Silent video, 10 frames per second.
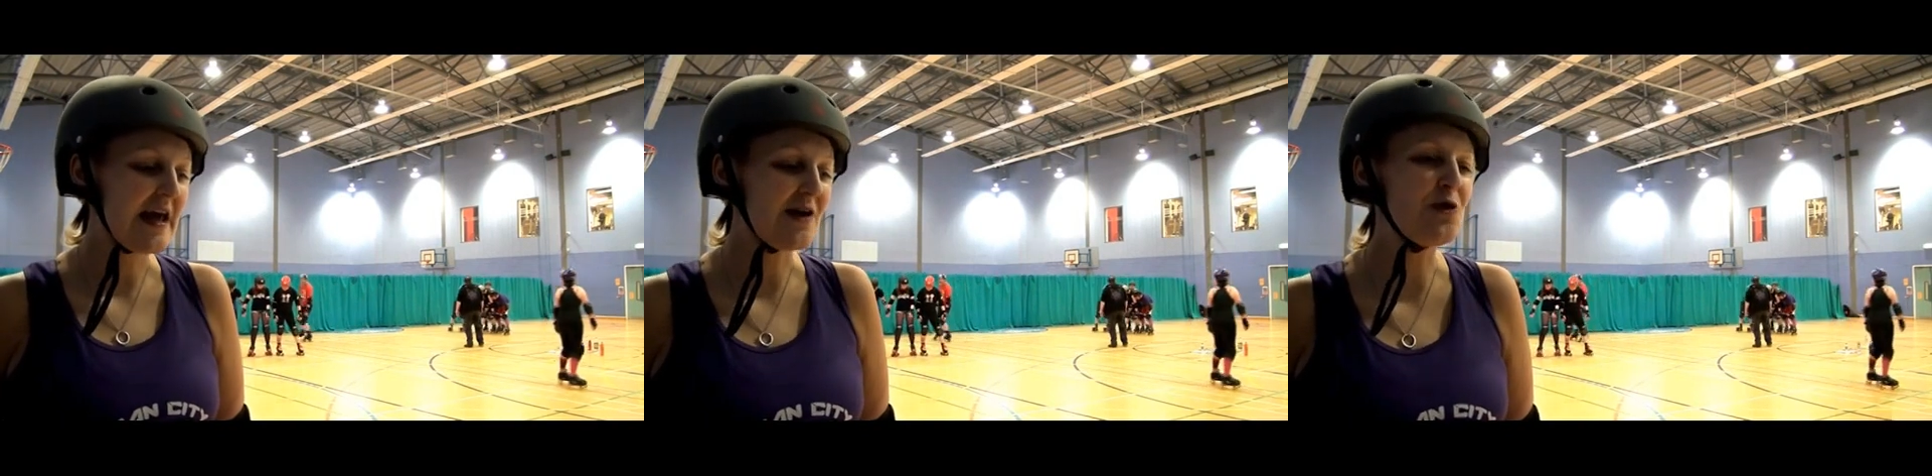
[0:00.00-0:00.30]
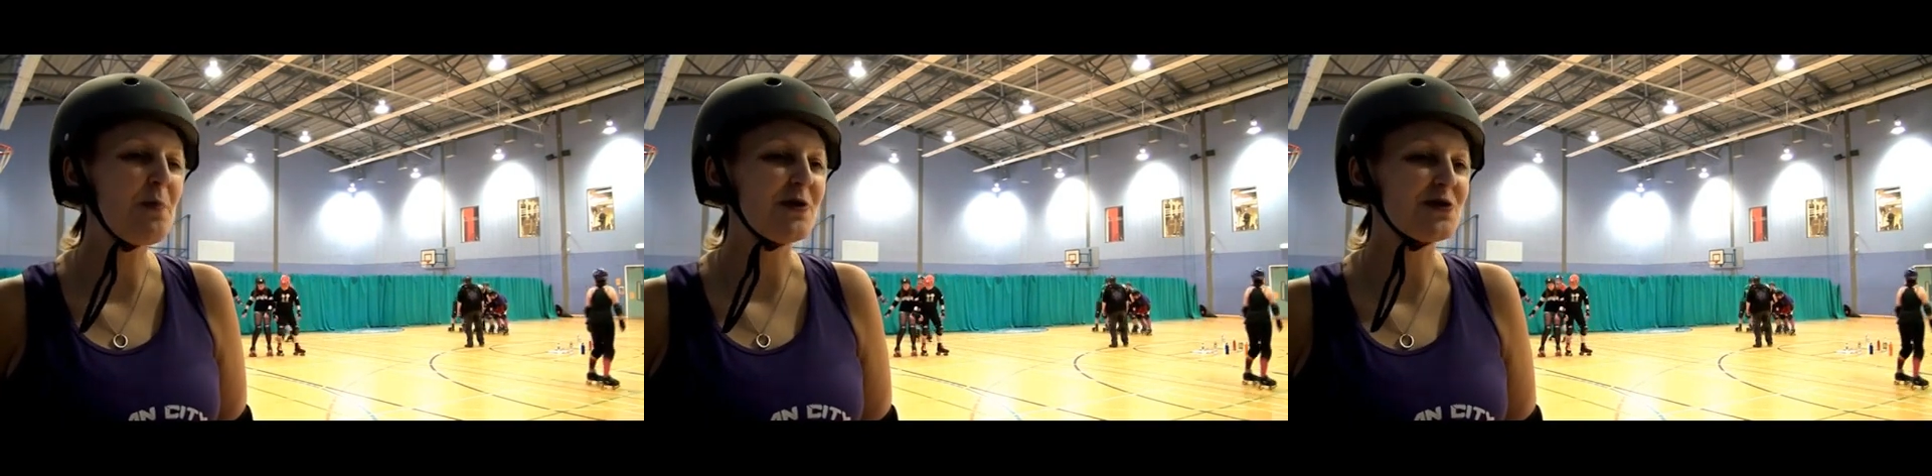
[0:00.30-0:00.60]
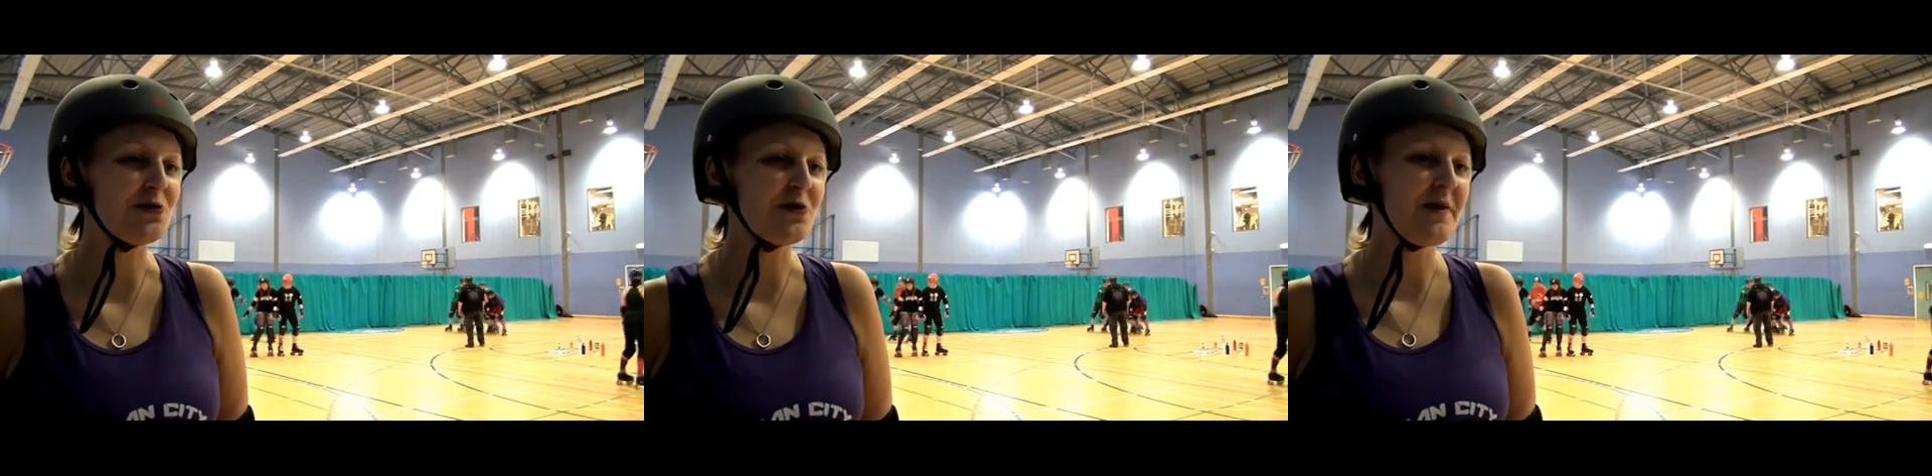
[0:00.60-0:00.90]
a new
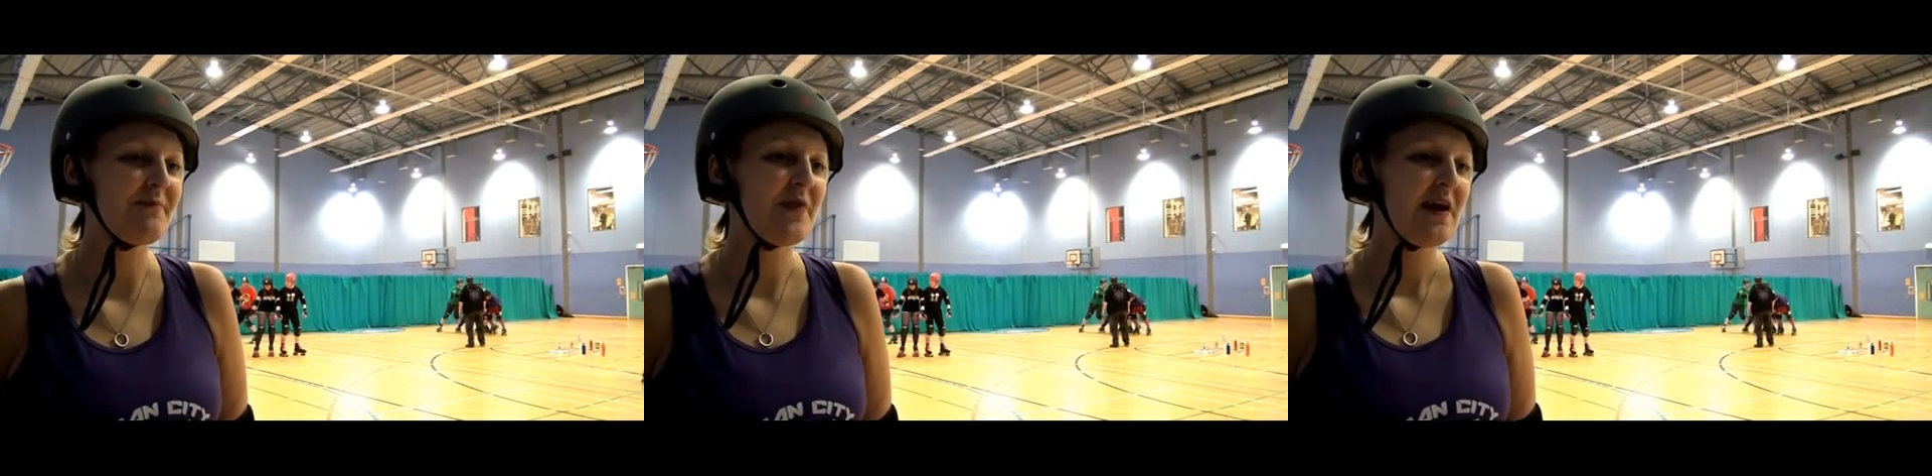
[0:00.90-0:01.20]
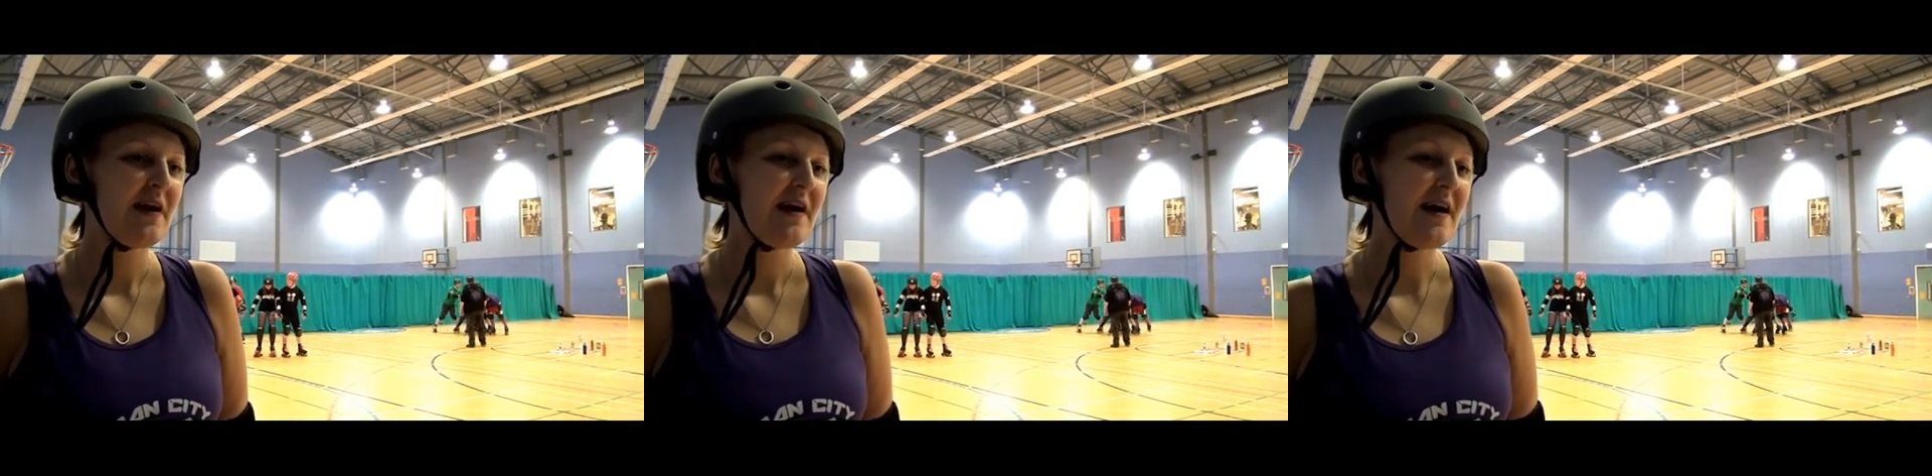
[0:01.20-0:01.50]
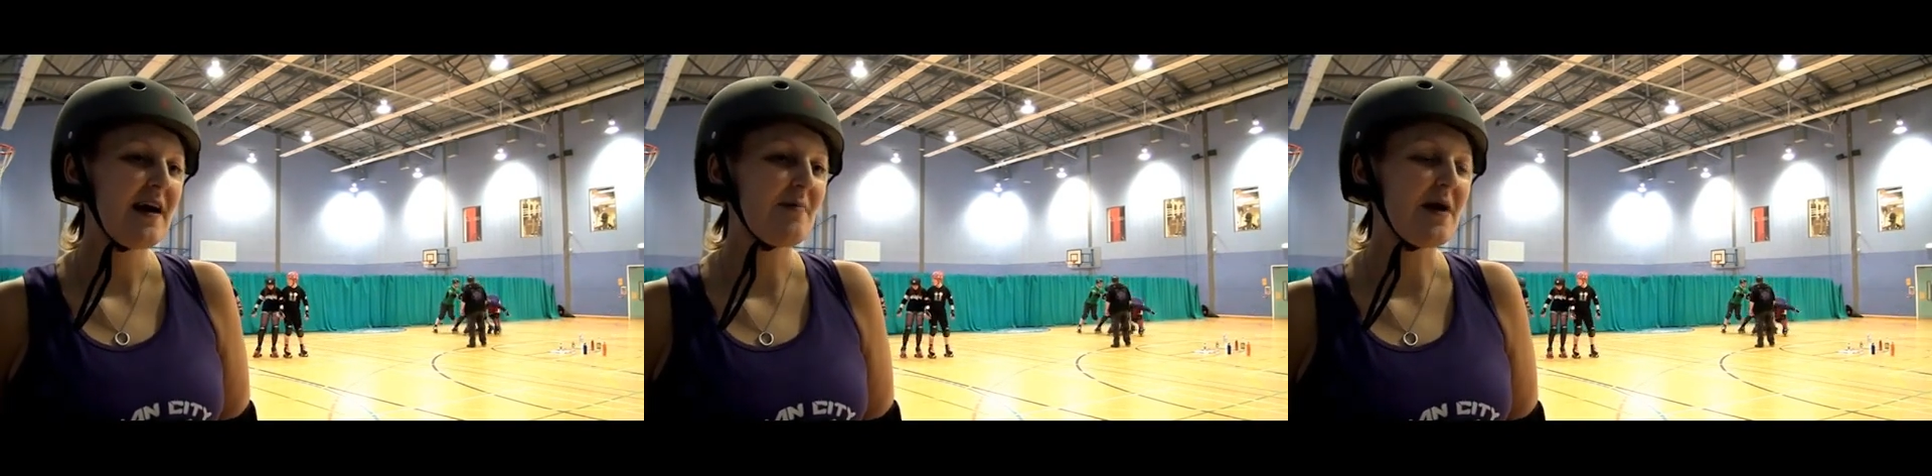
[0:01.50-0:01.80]
persona,
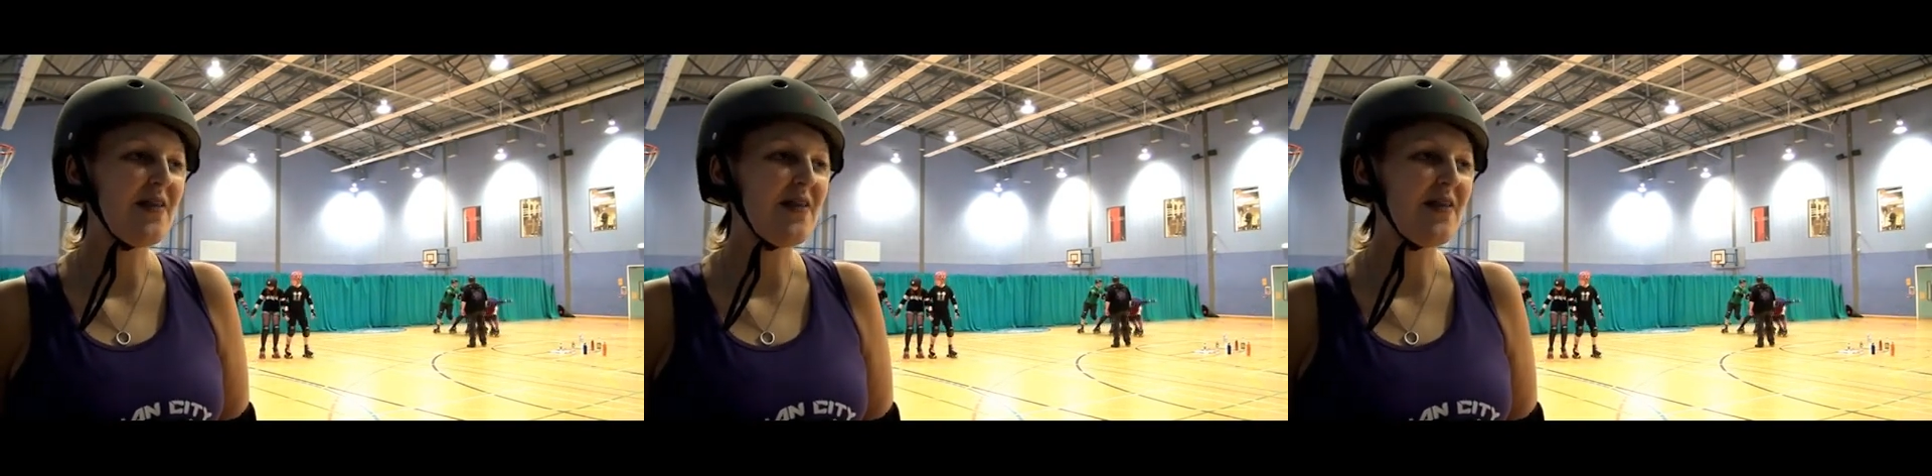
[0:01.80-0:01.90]
um,